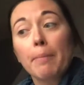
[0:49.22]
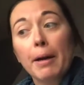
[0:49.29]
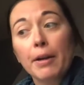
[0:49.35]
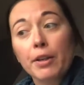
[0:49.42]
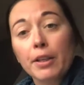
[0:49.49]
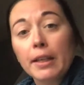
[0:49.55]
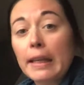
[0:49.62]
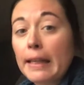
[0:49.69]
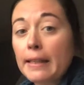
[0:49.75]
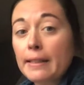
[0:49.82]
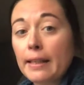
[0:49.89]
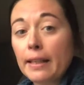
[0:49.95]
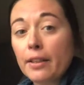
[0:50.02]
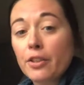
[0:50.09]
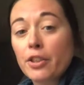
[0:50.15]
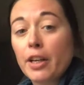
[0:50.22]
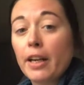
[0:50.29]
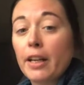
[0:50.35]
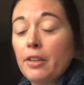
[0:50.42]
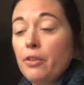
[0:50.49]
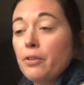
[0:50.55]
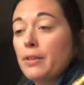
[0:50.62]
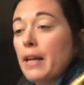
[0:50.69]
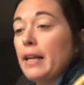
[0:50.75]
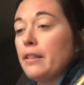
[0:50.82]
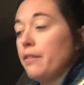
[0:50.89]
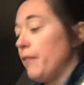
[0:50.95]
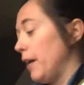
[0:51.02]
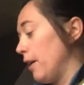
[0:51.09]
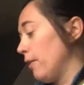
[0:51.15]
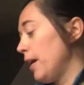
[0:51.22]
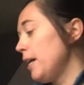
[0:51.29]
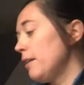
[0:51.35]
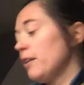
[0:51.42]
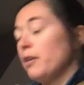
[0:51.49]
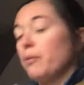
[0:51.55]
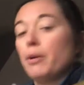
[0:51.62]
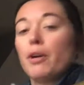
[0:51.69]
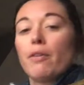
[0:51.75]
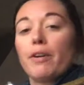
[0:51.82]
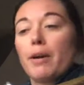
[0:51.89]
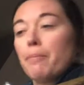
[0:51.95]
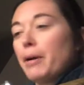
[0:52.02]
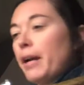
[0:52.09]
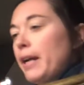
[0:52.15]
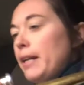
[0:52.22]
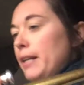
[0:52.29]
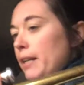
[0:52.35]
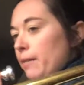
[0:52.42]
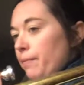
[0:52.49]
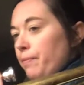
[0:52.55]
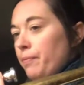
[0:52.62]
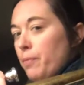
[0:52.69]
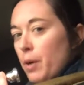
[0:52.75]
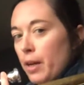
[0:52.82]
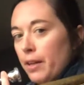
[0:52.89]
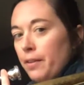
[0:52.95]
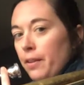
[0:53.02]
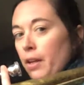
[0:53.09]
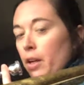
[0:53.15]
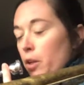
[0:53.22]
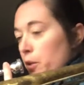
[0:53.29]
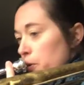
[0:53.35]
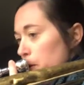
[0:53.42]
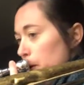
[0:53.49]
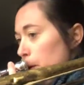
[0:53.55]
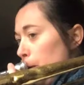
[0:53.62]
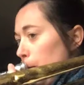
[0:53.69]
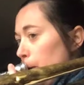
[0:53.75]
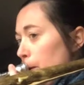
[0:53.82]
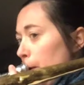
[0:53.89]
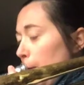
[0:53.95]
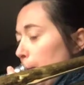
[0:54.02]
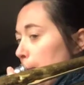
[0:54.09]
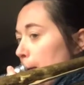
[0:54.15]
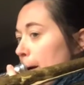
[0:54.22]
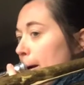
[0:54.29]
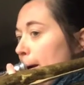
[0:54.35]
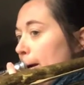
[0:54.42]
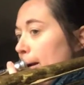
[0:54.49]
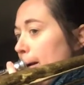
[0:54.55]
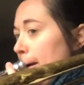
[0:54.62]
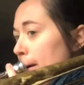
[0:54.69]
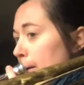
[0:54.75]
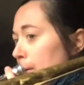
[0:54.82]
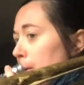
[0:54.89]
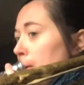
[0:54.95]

about your key signature and use lots of air, okay? Here we go, number 80. One, two, already.